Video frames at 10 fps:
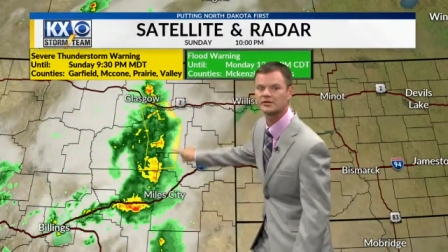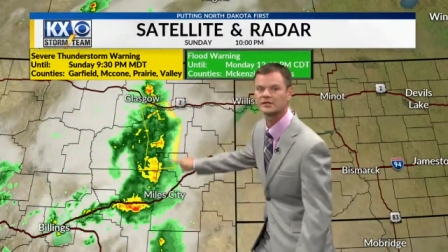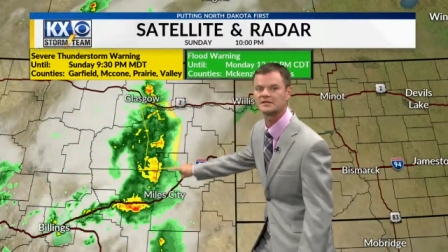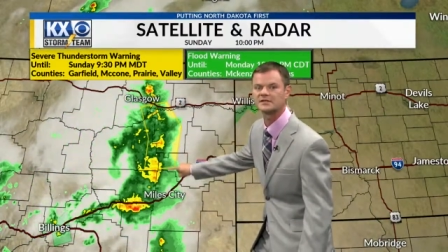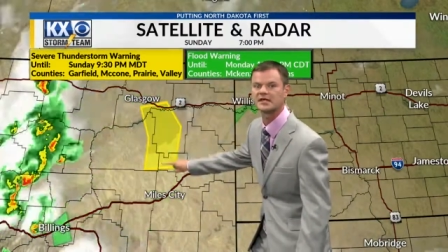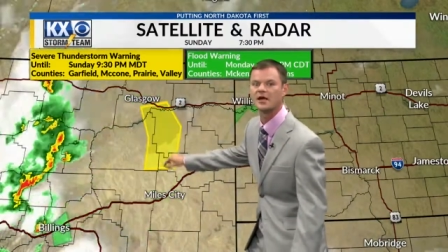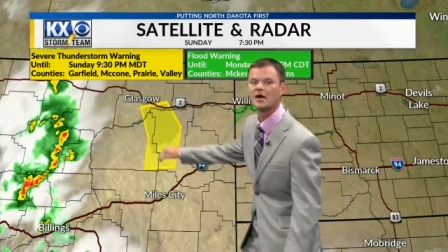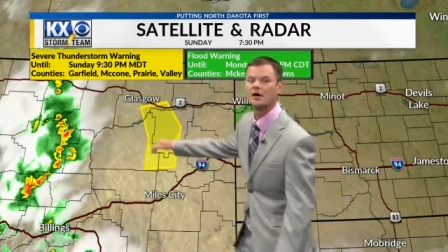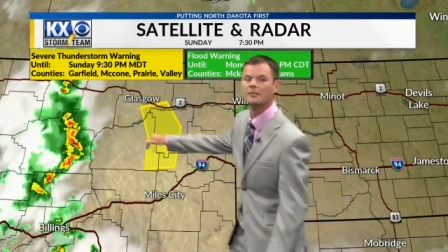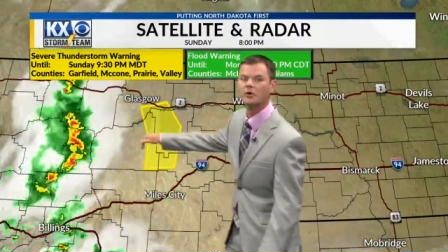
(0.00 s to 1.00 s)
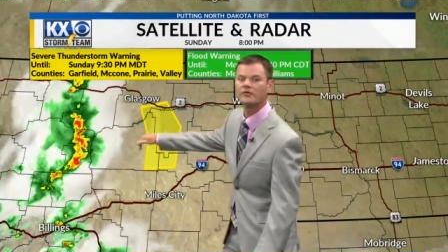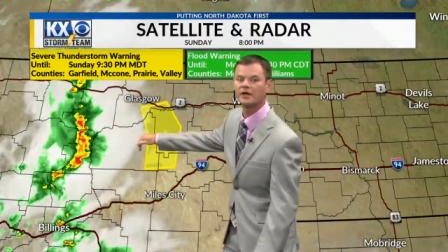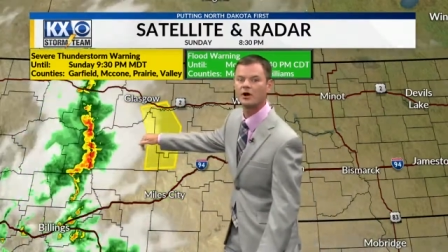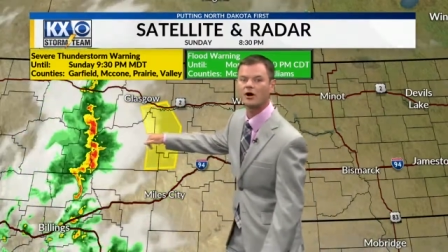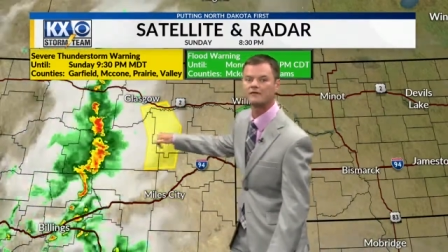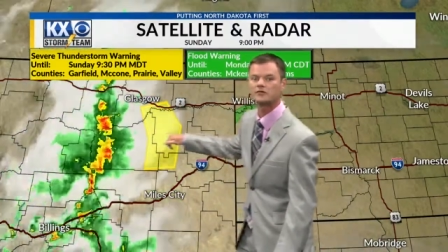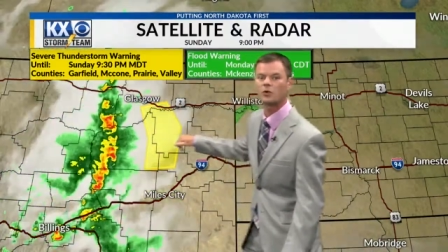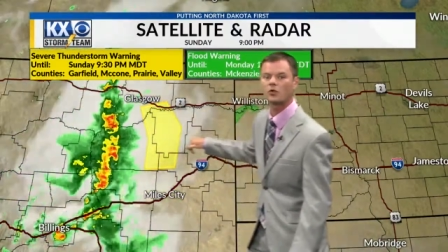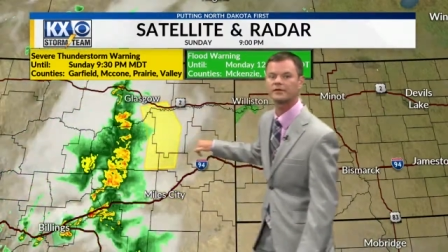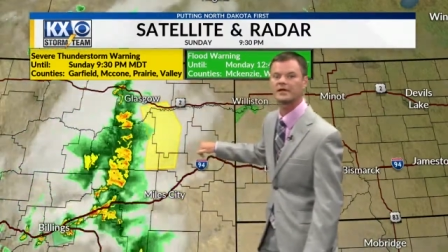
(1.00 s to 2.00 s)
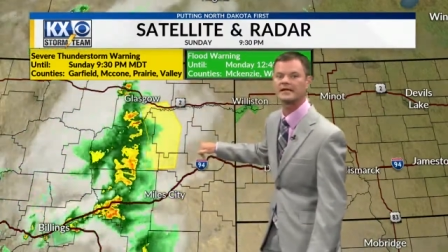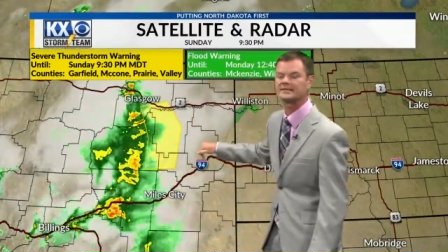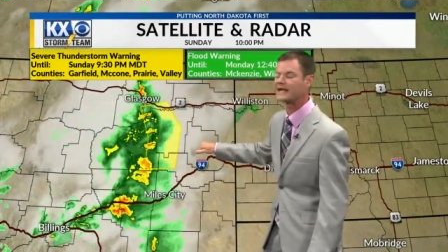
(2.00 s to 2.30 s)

You can see moving off toward the east.